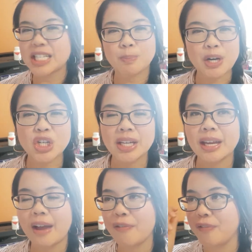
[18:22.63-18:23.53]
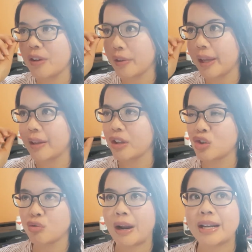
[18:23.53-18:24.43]
Especially I feel like the
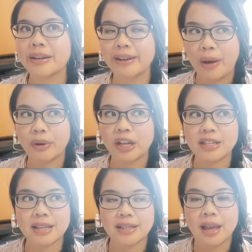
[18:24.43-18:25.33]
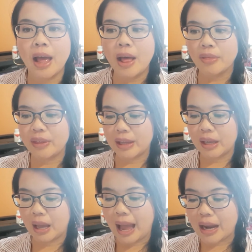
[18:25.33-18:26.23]
trend nowadays is
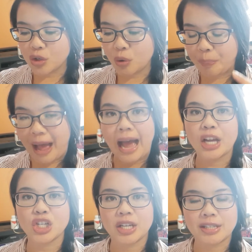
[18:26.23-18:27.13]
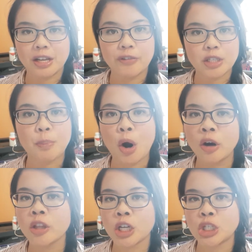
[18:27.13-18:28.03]
the actual packaging itself is
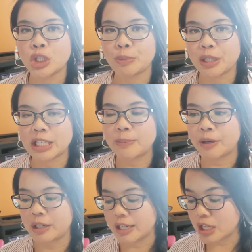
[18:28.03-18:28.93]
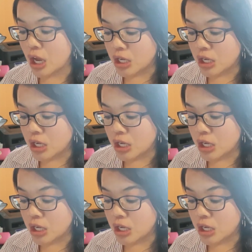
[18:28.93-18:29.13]
part of the consumer experience.